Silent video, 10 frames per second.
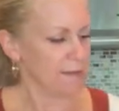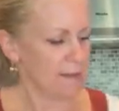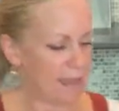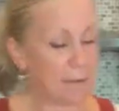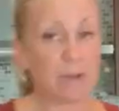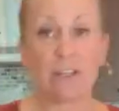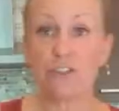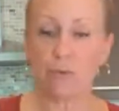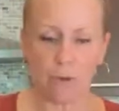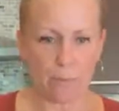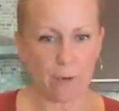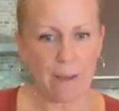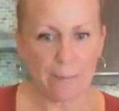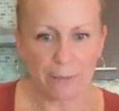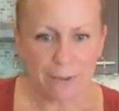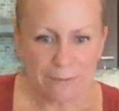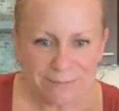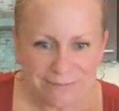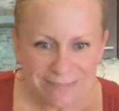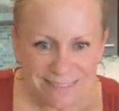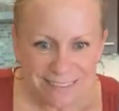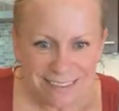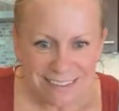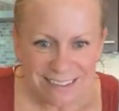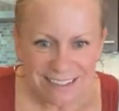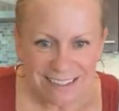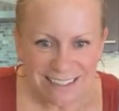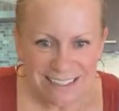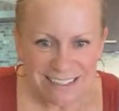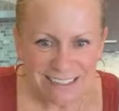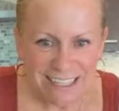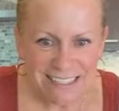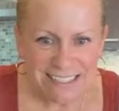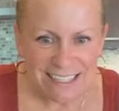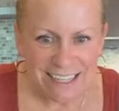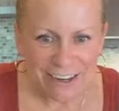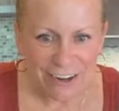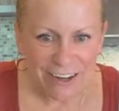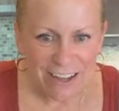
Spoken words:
And I'm going to do one more pepper. So let's see here.